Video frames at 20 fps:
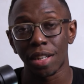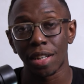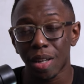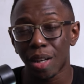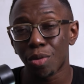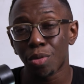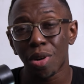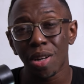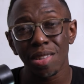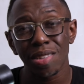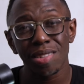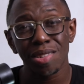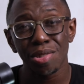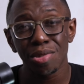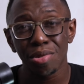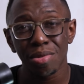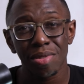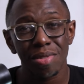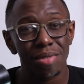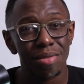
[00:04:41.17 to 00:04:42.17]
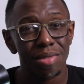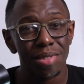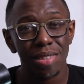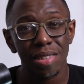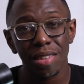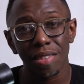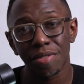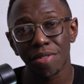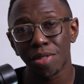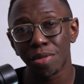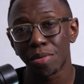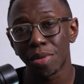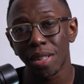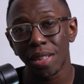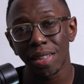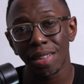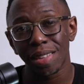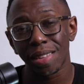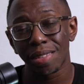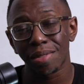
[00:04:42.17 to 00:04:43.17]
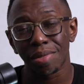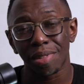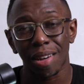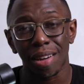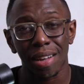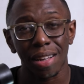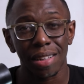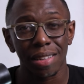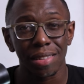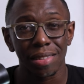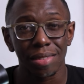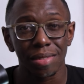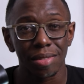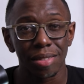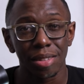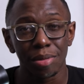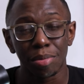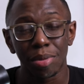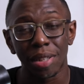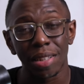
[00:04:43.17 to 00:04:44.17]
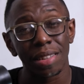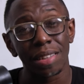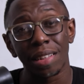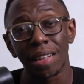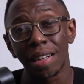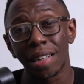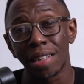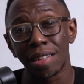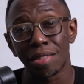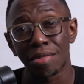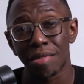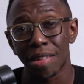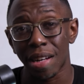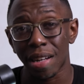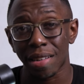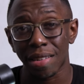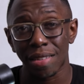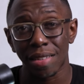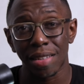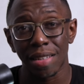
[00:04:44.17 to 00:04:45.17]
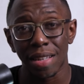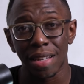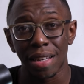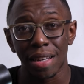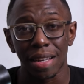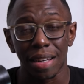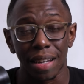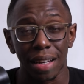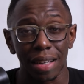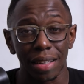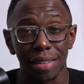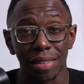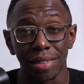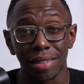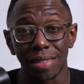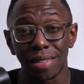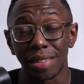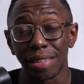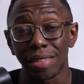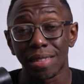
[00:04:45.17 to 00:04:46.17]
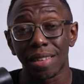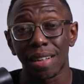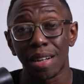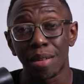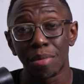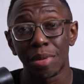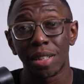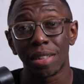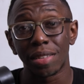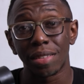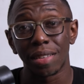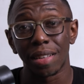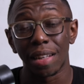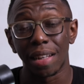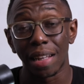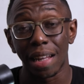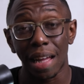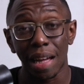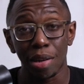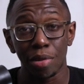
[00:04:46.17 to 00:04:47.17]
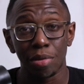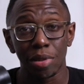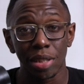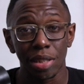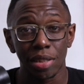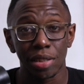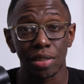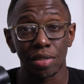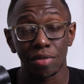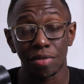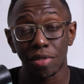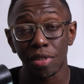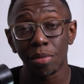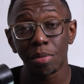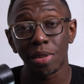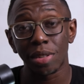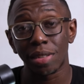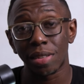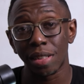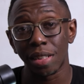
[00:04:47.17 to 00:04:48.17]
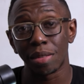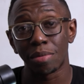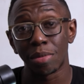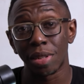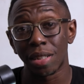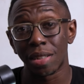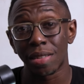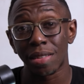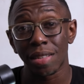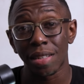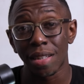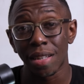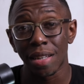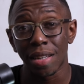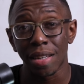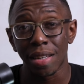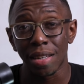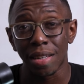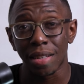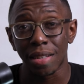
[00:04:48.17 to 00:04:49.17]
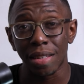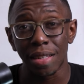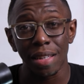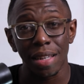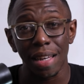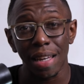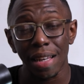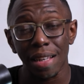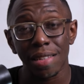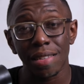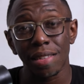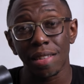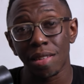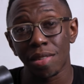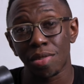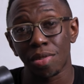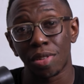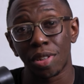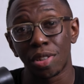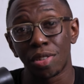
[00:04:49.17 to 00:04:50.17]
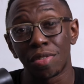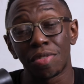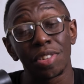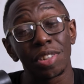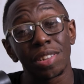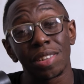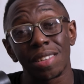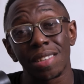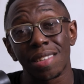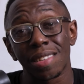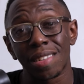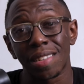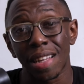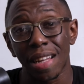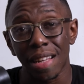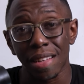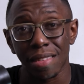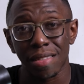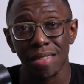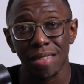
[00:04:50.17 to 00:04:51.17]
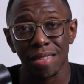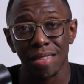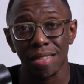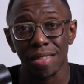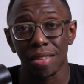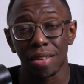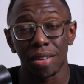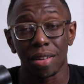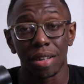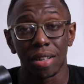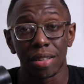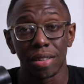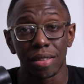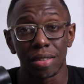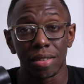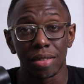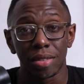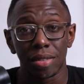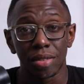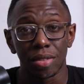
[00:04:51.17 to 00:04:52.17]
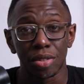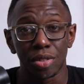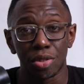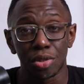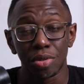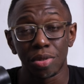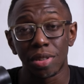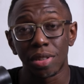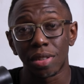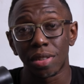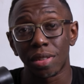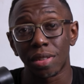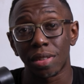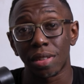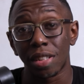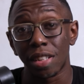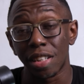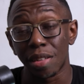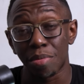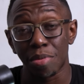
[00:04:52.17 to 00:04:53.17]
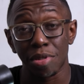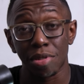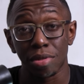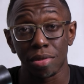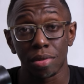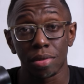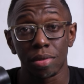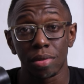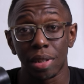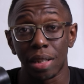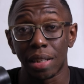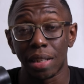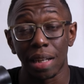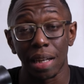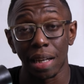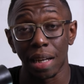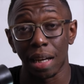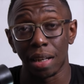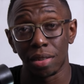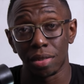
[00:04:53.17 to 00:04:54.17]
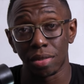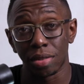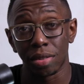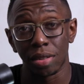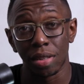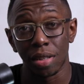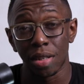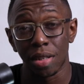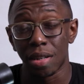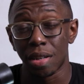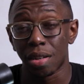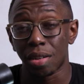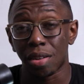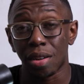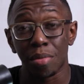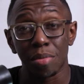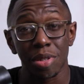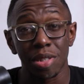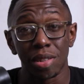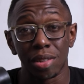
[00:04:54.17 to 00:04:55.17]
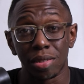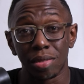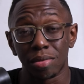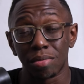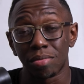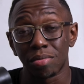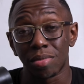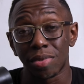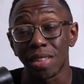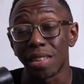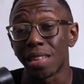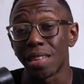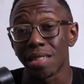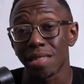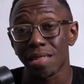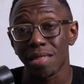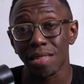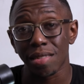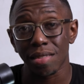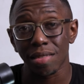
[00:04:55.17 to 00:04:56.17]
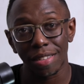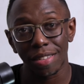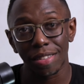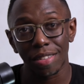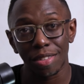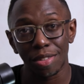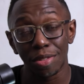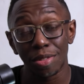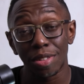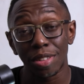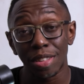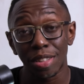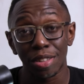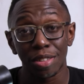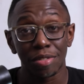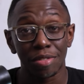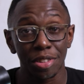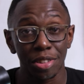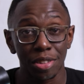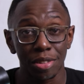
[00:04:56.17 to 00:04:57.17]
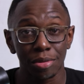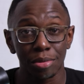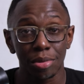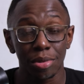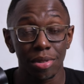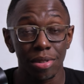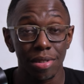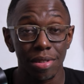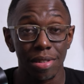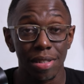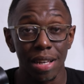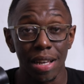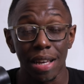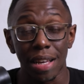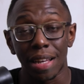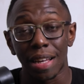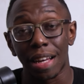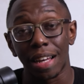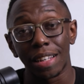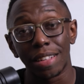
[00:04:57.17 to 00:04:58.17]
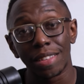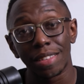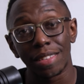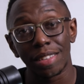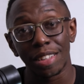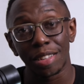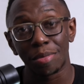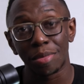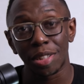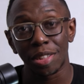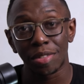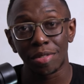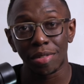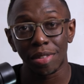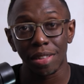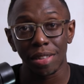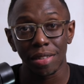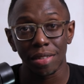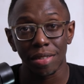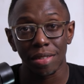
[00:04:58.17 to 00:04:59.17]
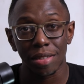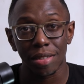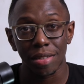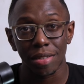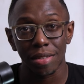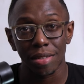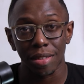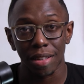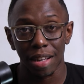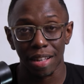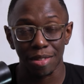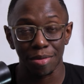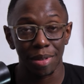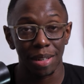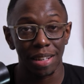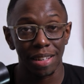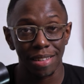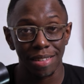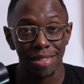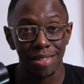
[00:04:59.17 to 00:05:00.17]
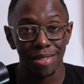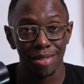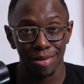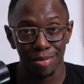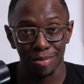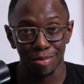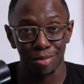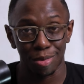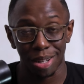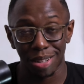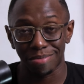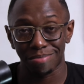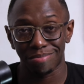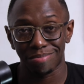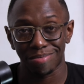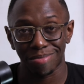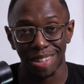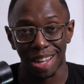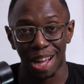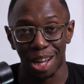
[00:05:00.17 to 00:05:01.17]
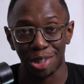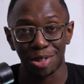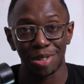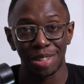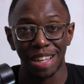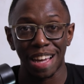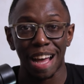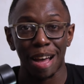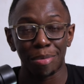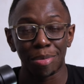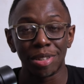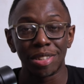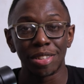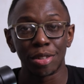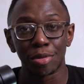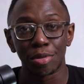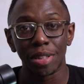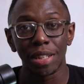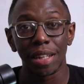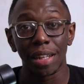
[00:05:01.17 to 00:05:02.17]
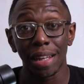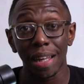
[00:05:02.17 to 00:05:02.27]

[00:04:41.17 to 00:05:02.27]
And once you sift away all the politically correct and disarming language from the statement, the essence or the official stance on junior Calypso in Guyana comes down to this. using the official rules and the statements released, as well as what actually happened in real